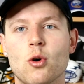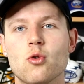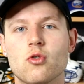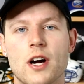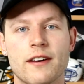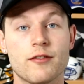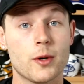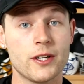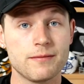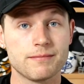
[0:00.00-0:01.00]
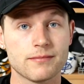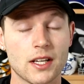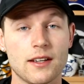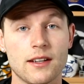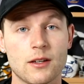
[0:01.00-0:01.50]
Alright everybody,
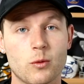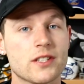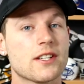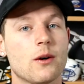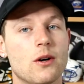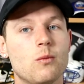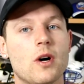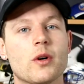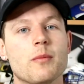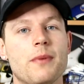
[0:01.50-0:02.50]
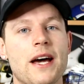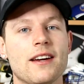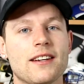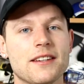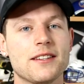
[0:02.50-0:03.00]
what is going on? Welcome
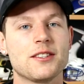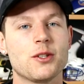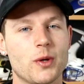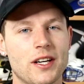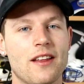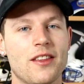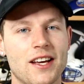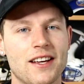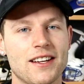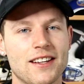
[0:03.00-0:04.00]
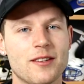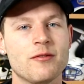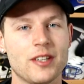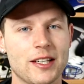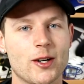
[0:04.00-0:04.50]
back to another
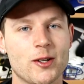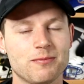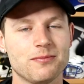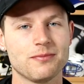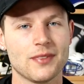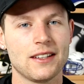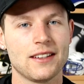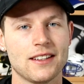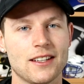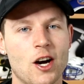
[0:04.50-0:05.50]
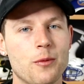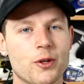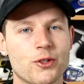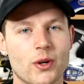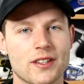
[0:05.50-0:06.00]
video. I hope
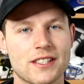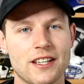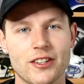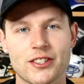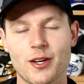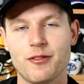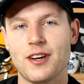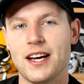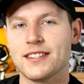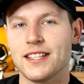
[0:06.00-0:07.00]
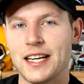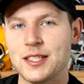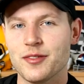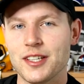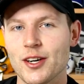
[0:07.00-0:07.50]
you're enjoying the series so far.
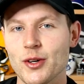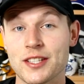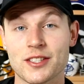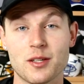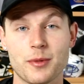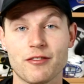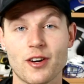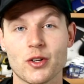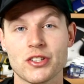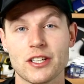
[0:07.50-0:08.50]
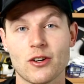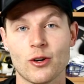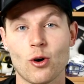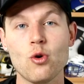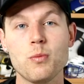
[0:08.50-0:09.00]
Today's video is going to be focusing
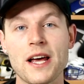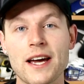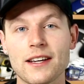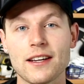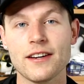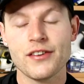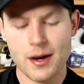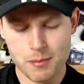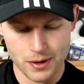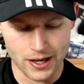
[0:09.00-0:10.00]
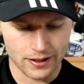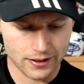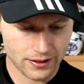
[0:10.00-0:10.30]
on All Black number